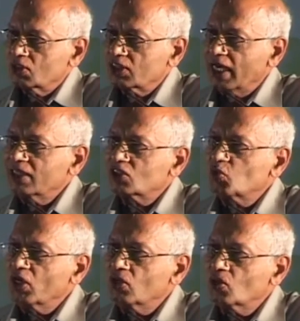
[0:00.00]

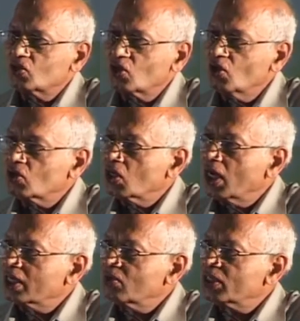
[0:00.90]
science window to look on
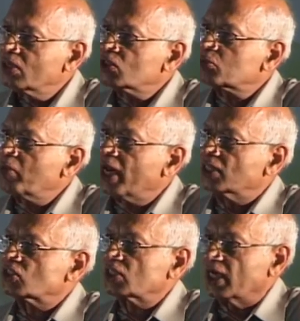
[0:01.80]
Ayurveda was plant